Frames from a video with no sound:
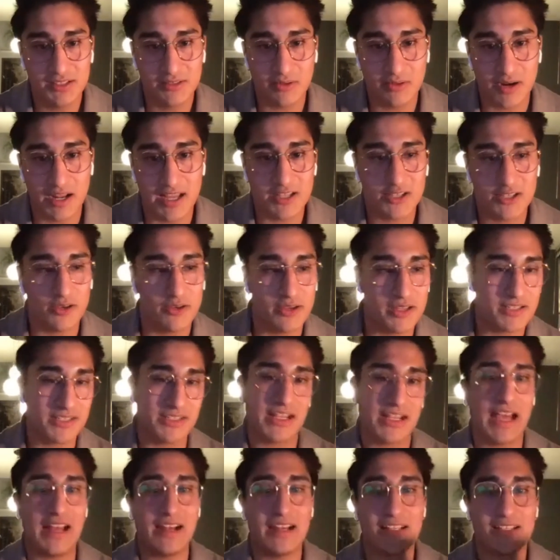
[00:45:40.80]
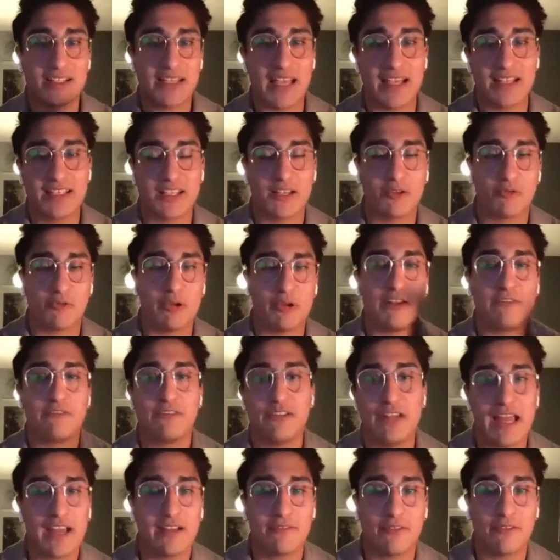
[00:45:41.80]
right? So it kind of sets a red
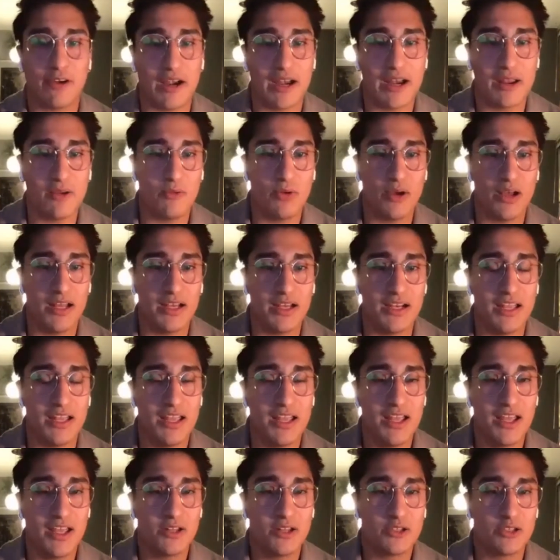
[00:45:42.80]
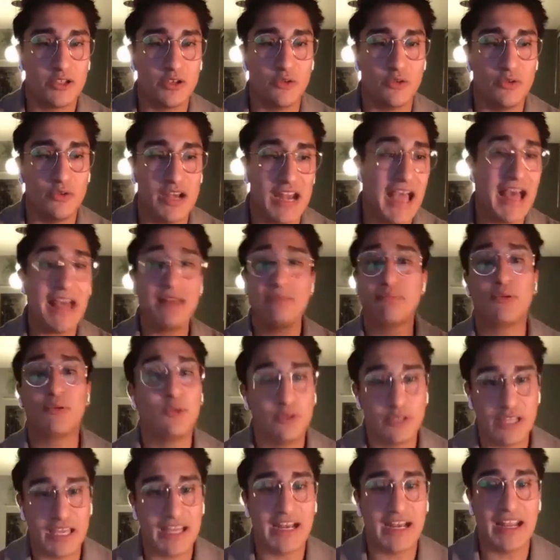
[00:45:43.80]
flag for anyone to not
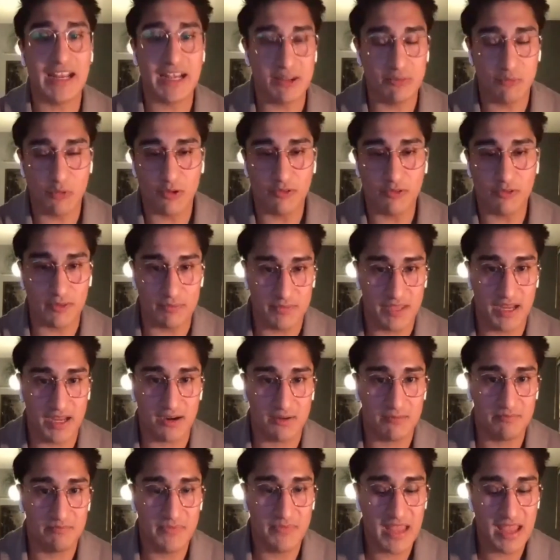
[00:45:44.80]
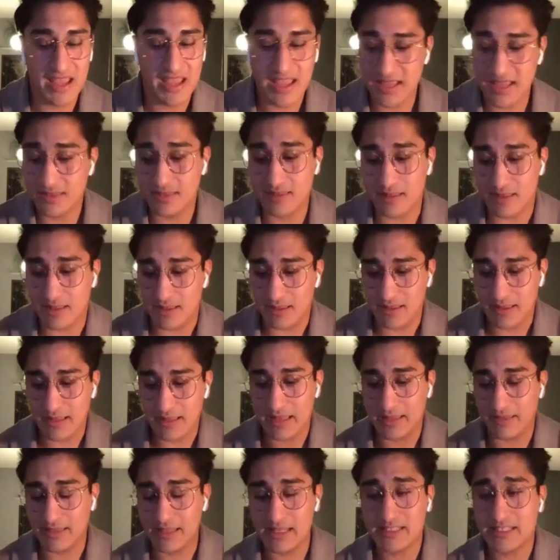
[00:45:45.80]
pull data anymore from there.
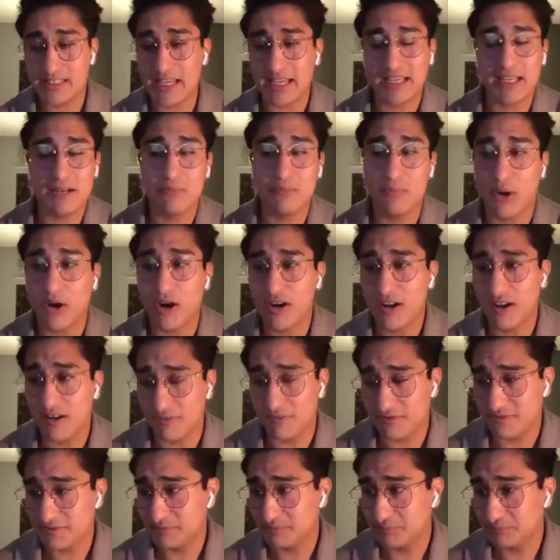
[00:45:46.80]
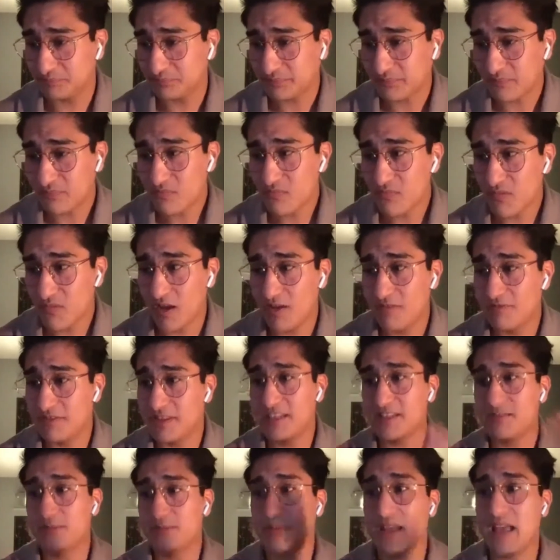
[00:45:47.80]
In the second part of
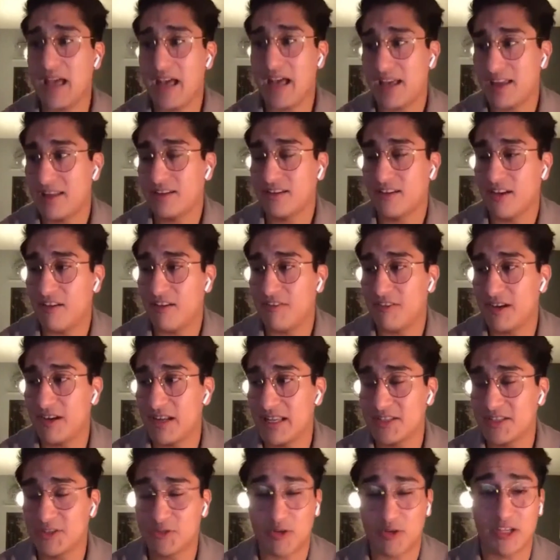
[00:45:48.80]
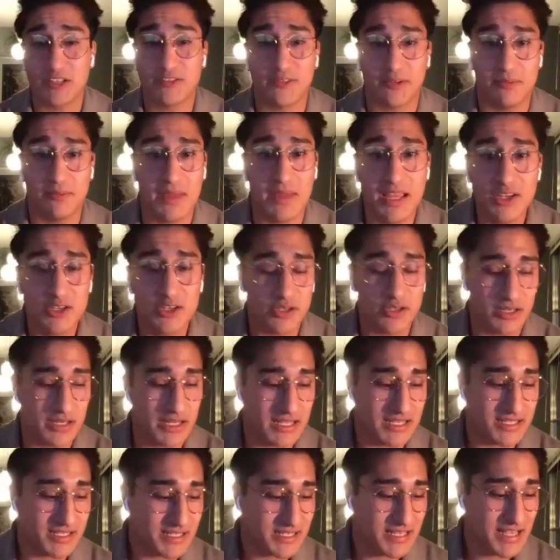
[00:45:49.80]
this BI governance transformation
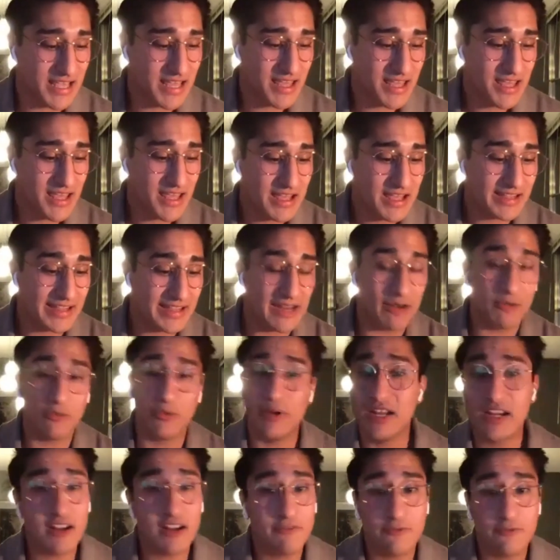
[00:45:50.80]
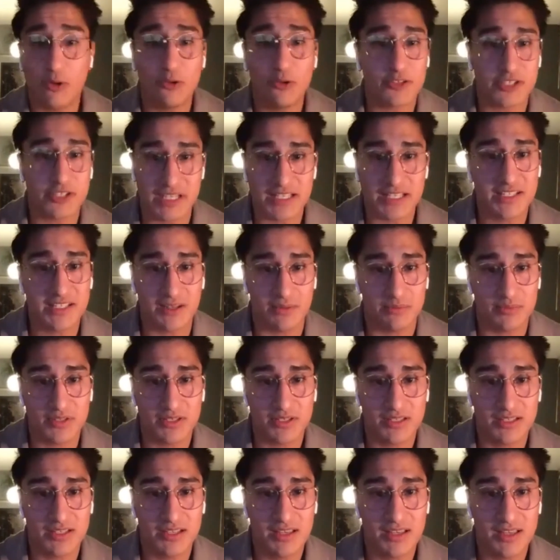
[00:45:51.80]
is get rid of all
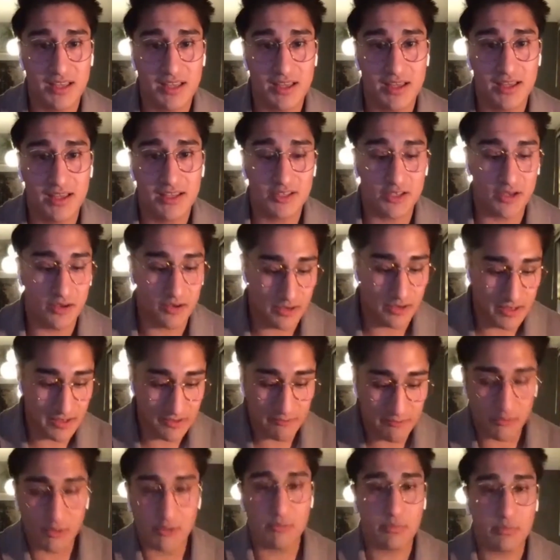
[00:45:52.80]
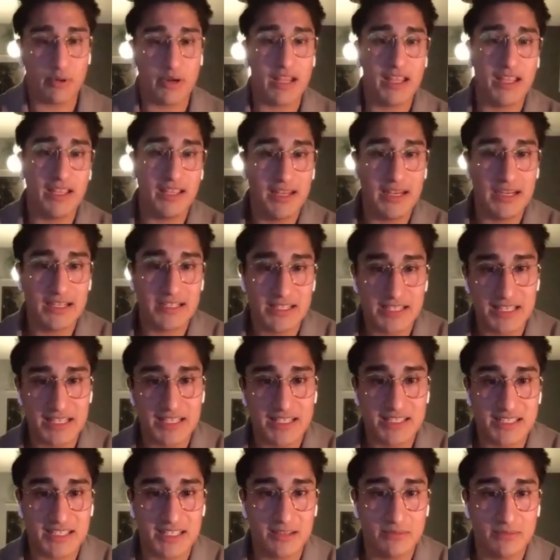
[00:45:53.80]
systems. So if we're bringing a
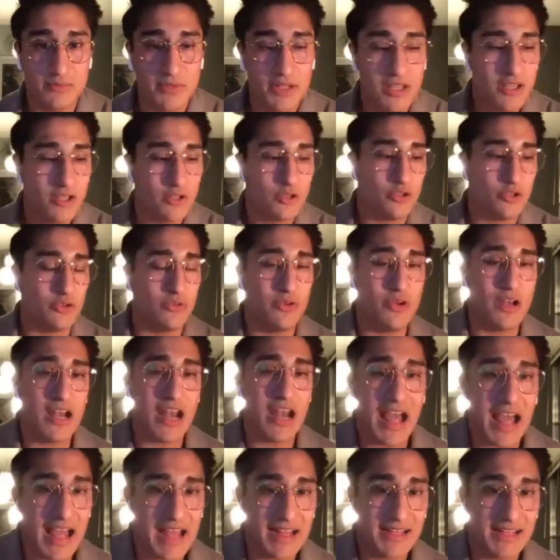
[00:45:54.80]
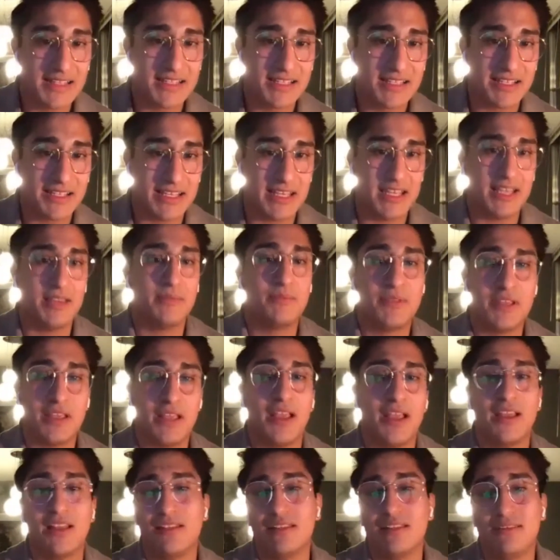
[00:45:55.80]
system, do not keep
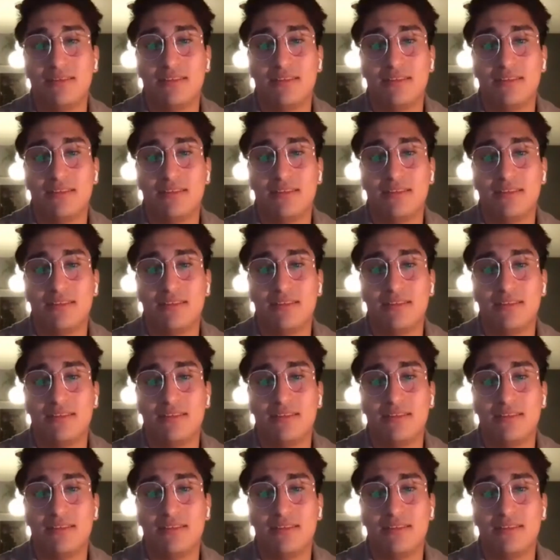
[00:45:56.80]
the